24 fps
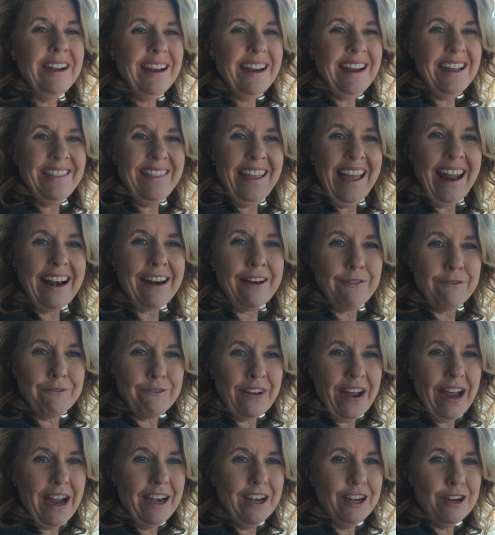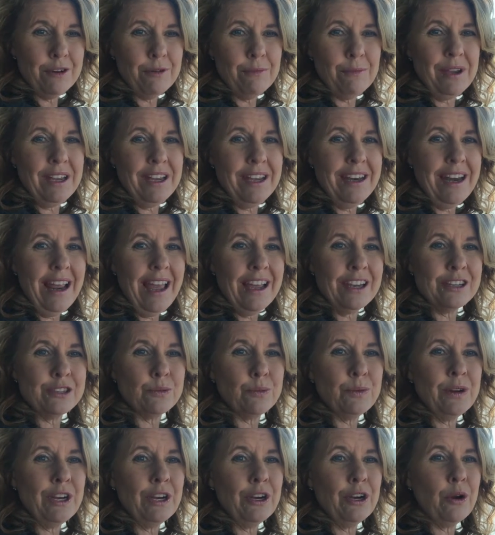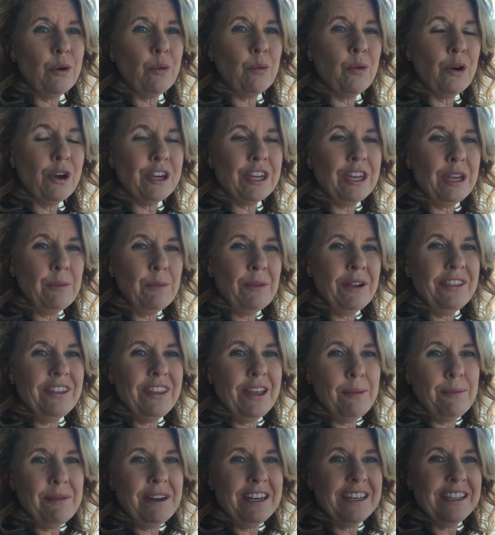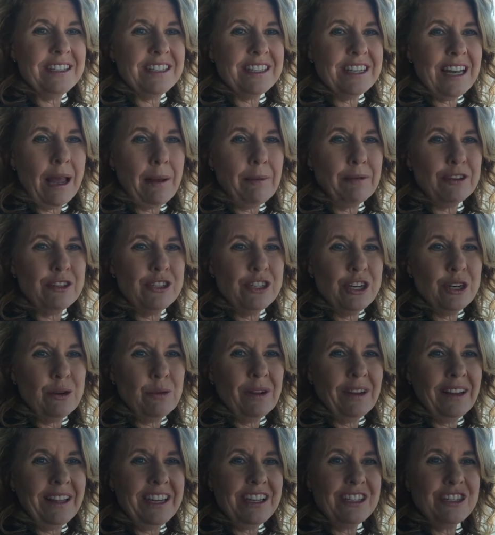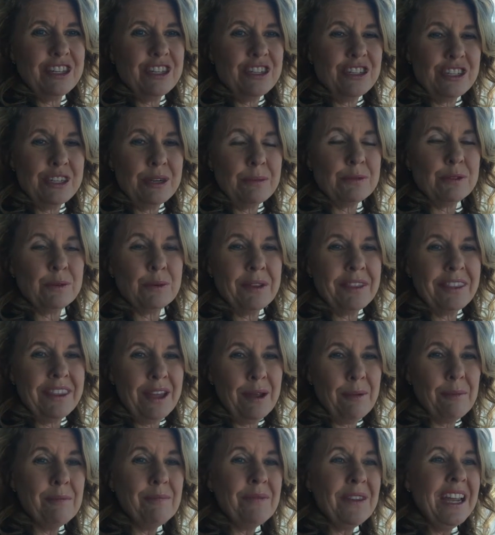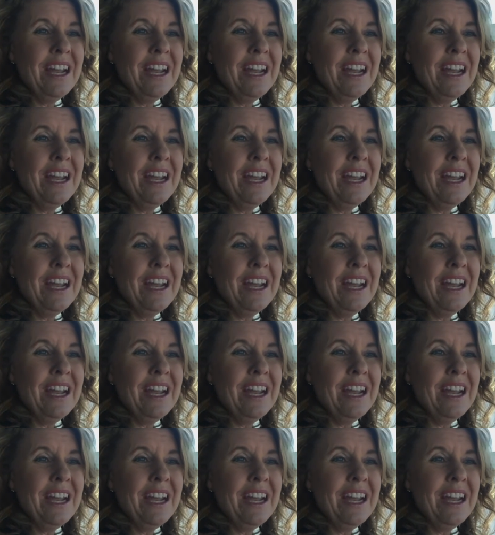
in that environment as we are working with them and establishing relationships with them.